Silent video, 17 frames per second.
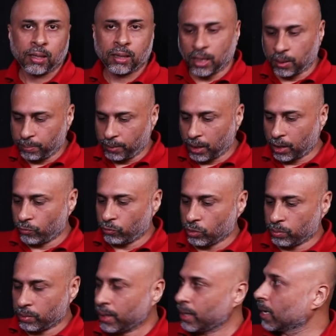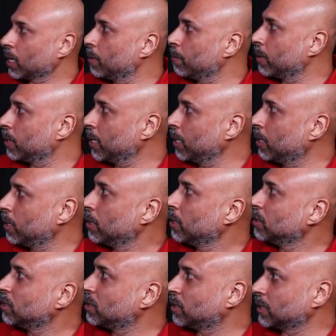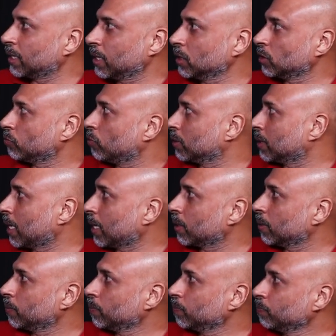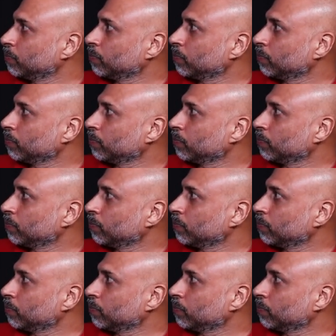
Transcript: let me give you my recommended settings for that.